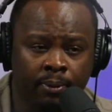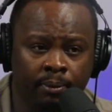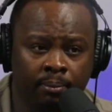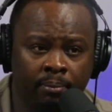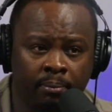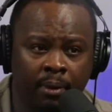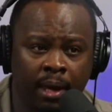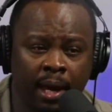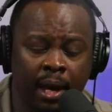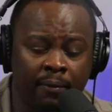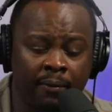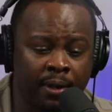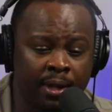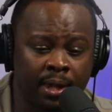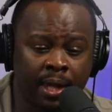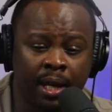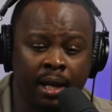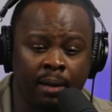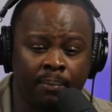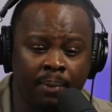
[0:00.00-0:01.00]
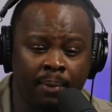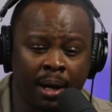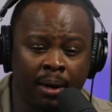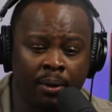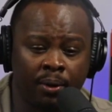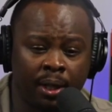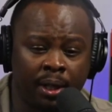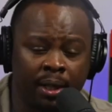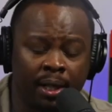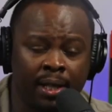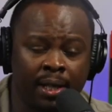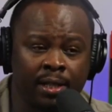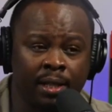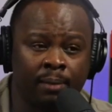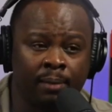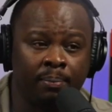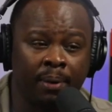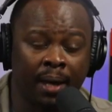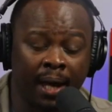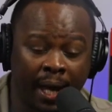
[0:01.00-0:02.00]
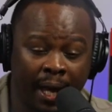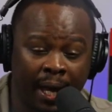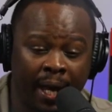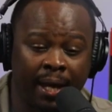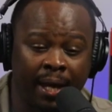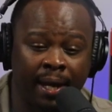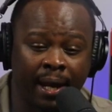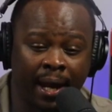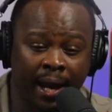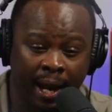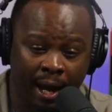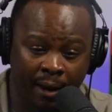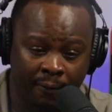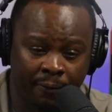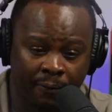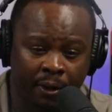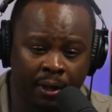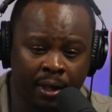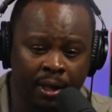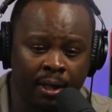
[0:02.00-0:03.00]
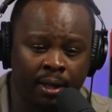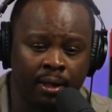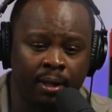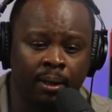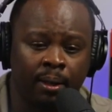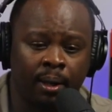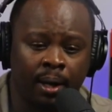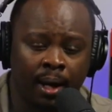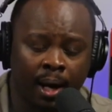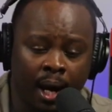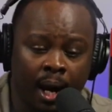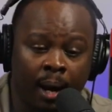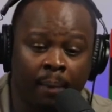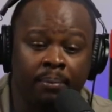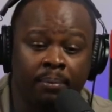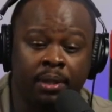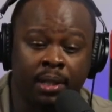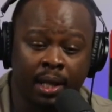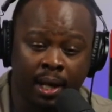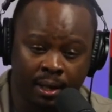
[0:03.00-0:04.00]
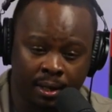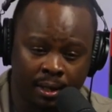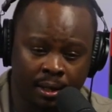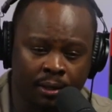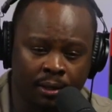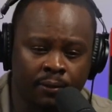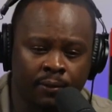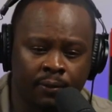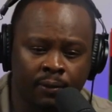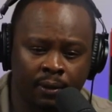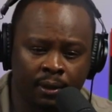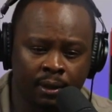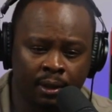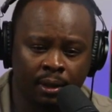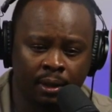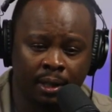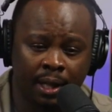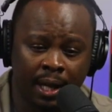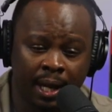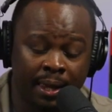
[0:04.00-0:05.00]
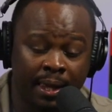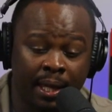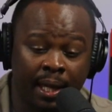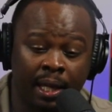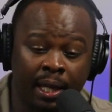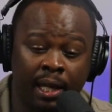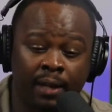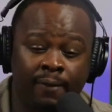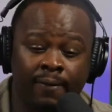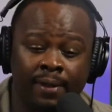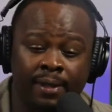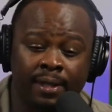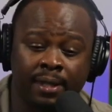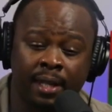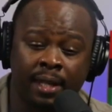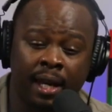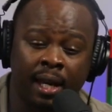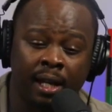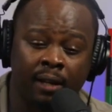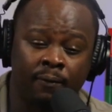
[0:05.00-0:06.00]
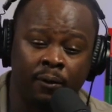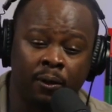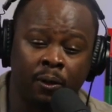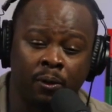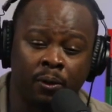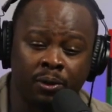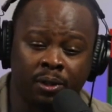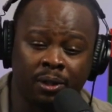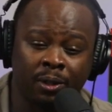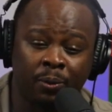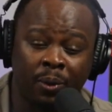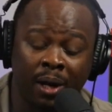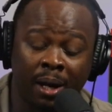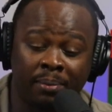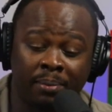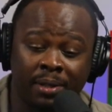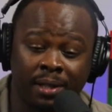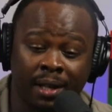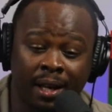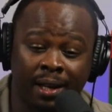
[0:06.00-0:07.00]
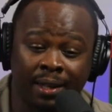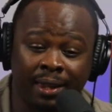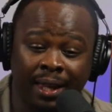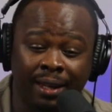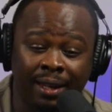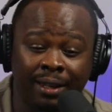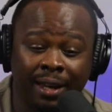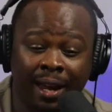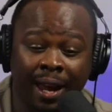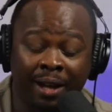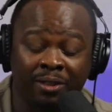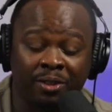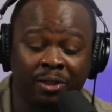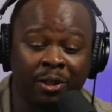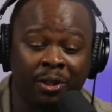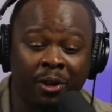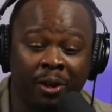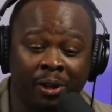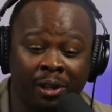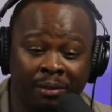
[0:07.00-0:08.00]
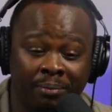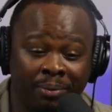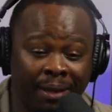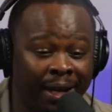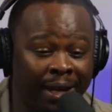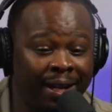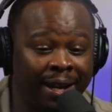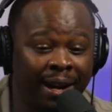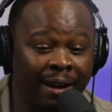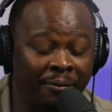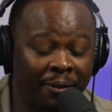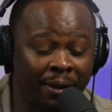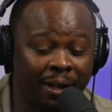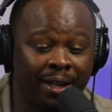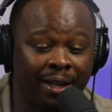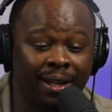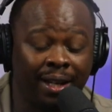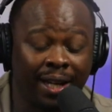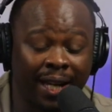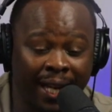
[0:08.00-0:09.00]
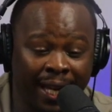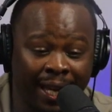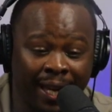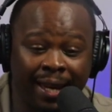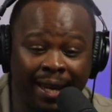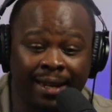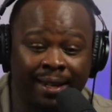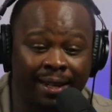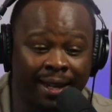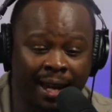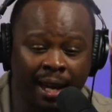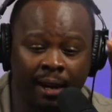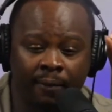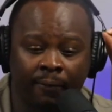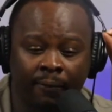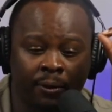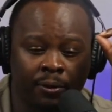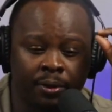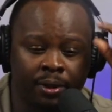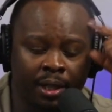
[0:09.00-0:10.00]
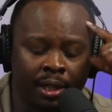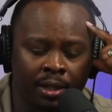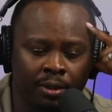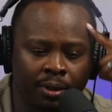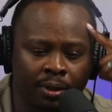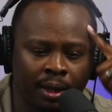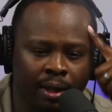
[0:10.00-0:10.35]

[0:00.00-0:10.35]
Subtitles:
Everything about it is a Pan-African objective. And they even say it, if you go to the website, they actually call it Pan-African and Afrocentric.